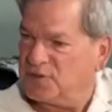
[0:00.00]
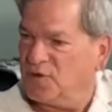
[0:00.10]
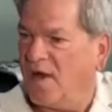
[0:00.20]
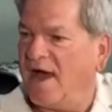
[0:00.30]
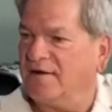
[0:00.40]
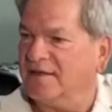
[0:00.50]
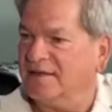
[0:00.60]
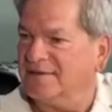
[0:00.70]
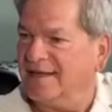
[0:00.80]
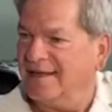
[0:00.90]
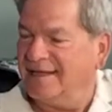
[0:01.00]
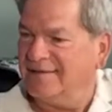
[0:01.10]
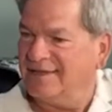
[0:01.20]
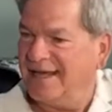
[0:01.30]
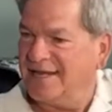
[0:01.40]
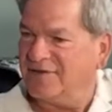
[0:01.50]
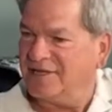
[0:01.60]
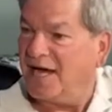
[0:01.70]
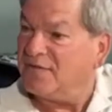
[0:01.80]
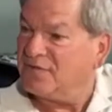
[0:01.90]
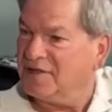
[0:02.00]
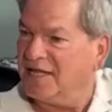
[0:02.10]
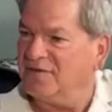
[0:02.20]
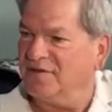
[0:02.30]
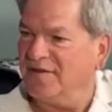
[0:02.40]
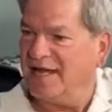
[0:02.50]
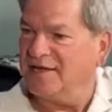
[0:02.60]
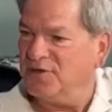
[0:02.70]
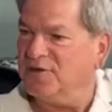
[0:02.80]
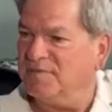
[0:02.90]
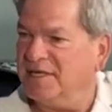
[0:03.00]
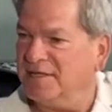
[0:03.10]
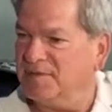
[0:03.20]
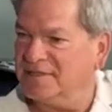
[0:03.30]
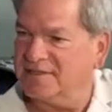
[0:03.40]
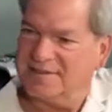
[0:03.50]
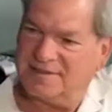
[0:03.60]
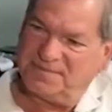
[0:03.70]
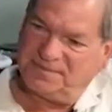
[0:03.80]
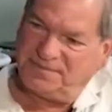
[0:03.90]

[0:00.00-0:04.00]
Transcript: I was grounded in a kind of a comfort level that I knew the media business.